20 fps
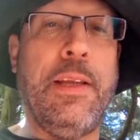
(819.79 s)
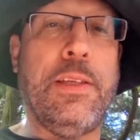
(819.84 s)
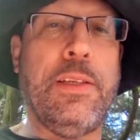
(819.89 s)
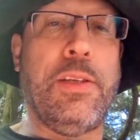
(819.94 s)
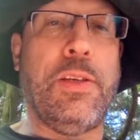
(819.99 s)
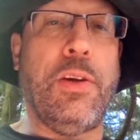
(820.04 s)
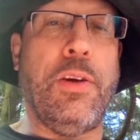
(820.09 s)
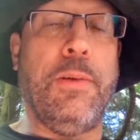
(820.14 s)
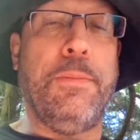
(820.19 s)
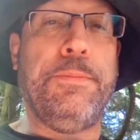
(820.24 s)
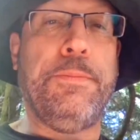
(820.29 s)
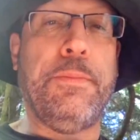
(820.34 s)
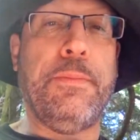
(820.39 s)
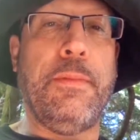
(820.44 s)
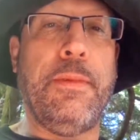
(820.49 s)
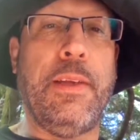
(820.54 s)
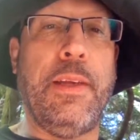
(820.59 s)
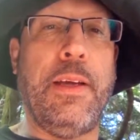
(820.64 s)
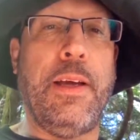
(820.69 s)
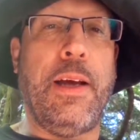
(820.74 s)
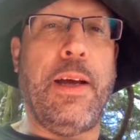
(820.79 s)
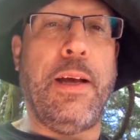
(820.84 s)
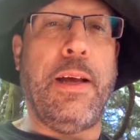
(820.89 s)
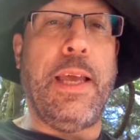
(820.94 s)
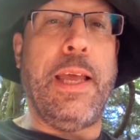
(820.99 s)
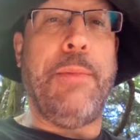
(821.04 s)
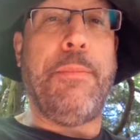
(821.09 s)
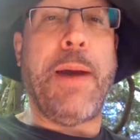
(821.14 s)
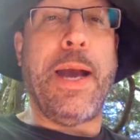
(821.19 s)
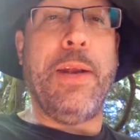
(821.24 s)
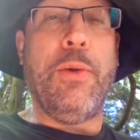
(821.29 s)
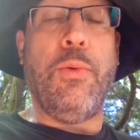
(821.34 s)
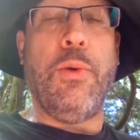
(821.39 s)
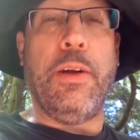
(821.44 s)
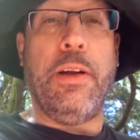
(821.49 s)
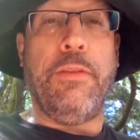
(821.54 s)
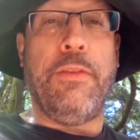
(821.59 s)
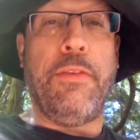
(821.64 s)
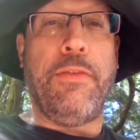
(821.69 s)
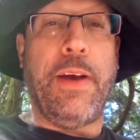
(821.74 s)
So, and mine
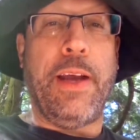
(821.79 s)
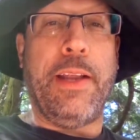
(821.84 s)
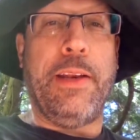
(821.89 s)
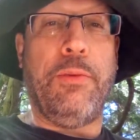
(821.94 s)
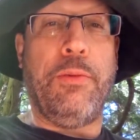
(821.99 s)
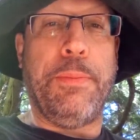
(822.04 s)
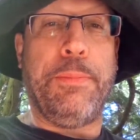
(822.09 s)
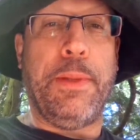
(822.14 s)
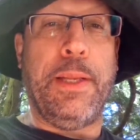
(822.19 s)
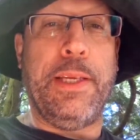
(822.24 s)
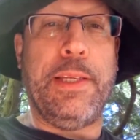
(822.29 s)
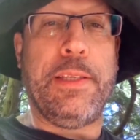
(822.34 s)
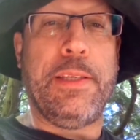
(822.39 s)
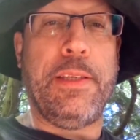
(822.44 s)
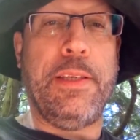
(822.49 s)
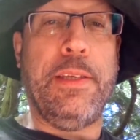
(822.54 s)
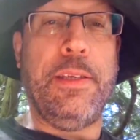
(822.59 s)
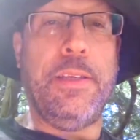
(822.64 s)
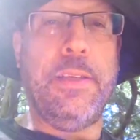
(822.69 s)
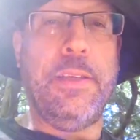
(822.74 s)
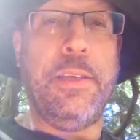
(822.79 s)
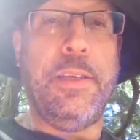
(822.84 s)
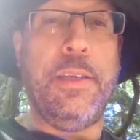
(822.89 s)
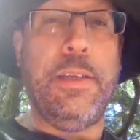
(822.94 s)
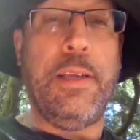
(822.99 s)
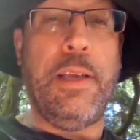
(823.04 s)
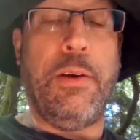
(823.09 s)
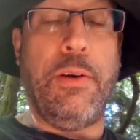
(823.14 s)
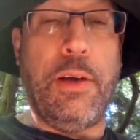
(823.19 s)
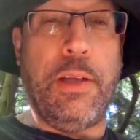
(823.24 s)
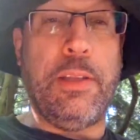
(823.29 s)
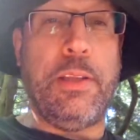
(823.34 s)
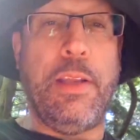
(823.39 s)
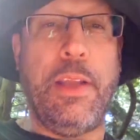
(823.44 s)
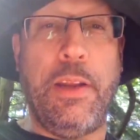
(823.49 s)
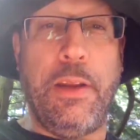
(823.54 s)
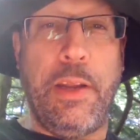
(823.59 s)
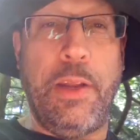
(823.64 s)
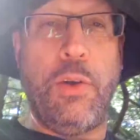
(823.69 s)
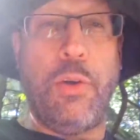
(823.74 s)
would have if I had replaced,
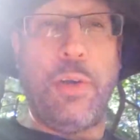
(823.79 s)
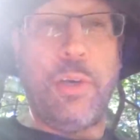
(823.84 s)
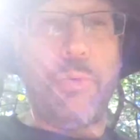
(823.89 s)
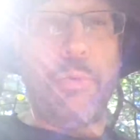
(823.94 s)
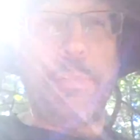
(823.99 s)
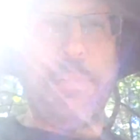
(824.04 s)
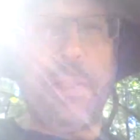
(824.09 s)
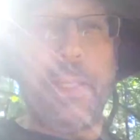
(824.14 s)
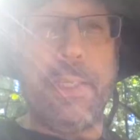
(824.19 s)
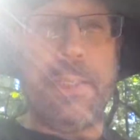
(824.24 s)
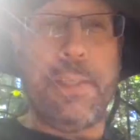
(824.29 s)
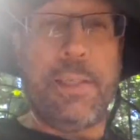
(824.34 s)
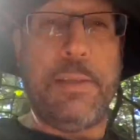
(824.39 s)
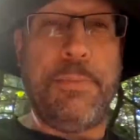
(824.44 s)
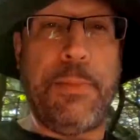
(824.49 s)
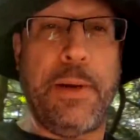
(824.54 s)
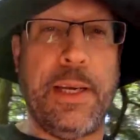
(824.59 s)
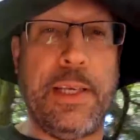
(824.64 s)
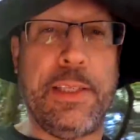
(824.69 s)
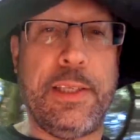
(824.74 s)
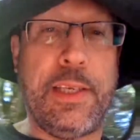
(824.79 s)
in order to replace my